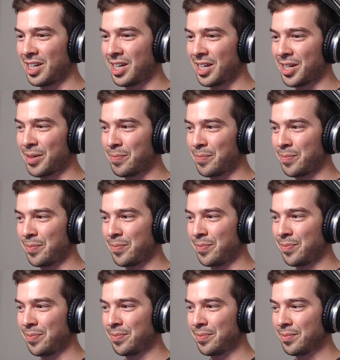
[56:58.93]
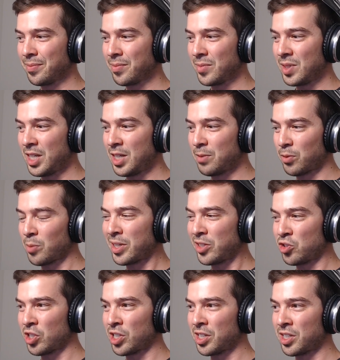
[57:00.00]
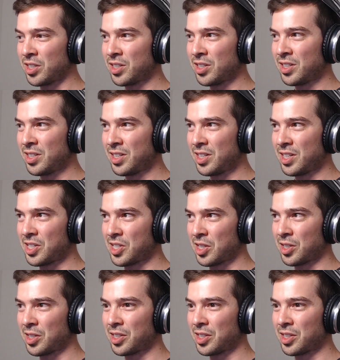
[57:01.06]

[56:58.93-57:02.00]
um information is